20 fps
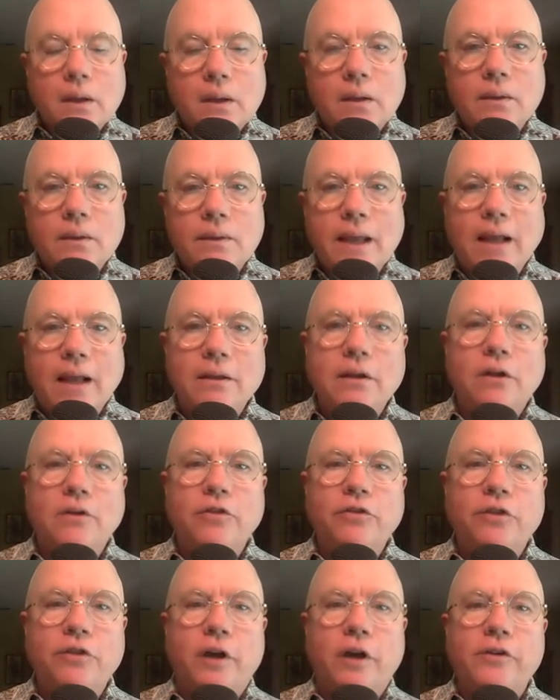that,
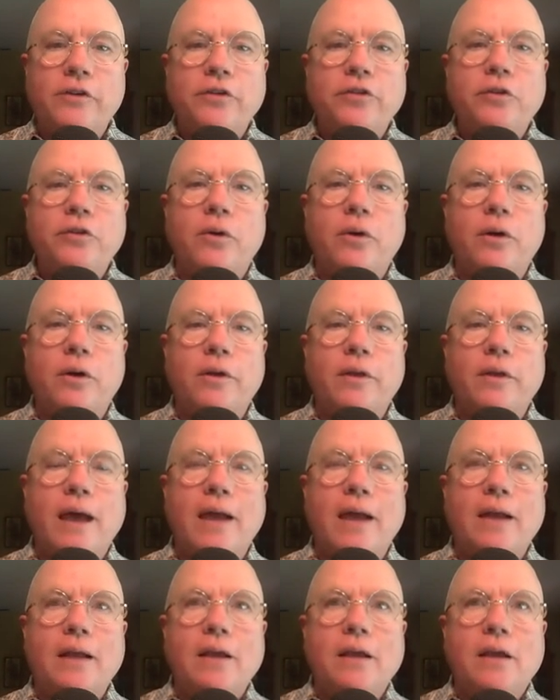just to underscore
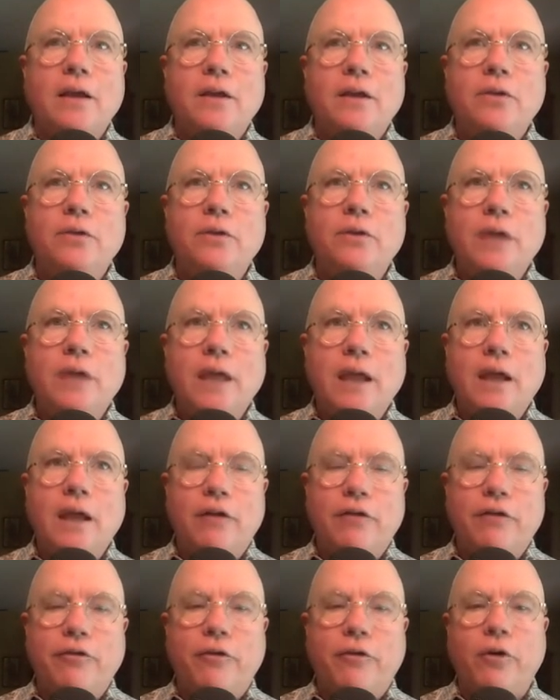that you
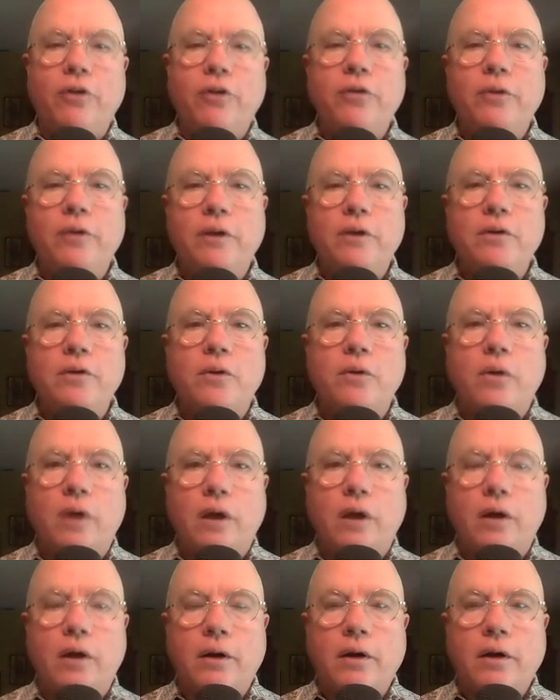can't afford to
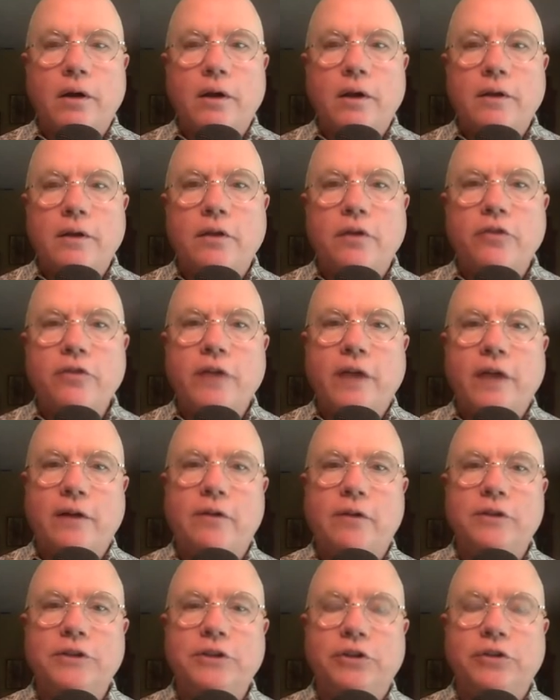ignore those
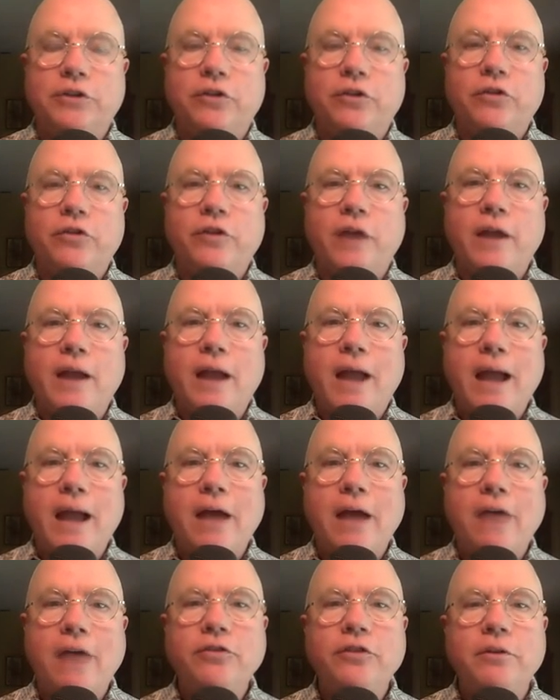technical issues. Your site
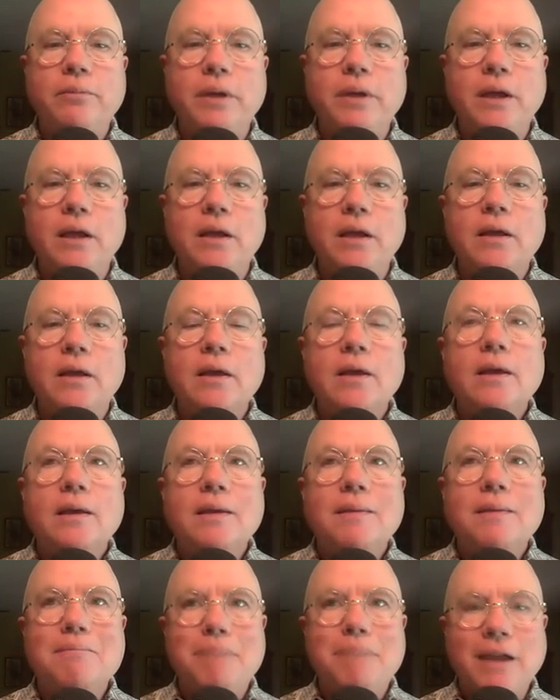has to be
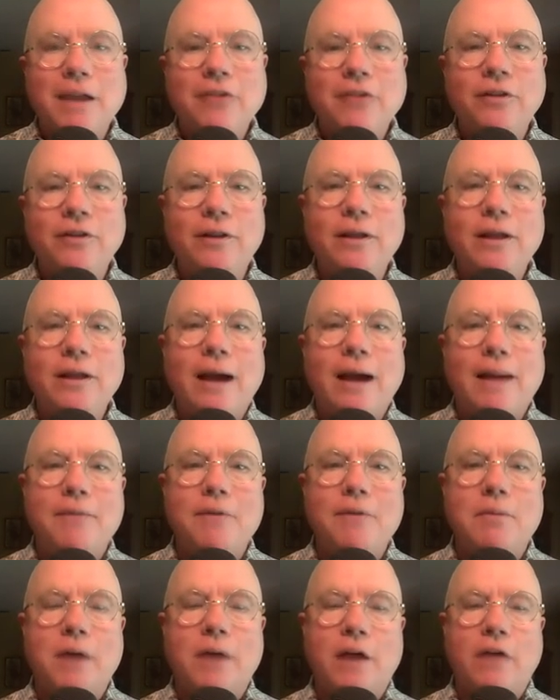basically
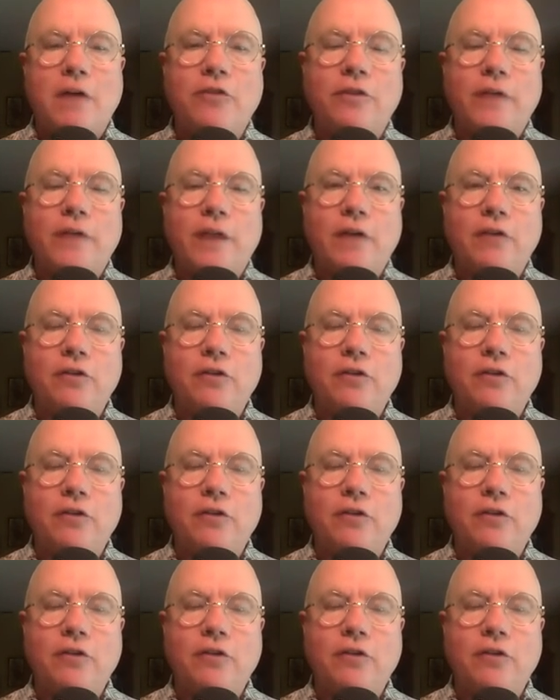optimized so that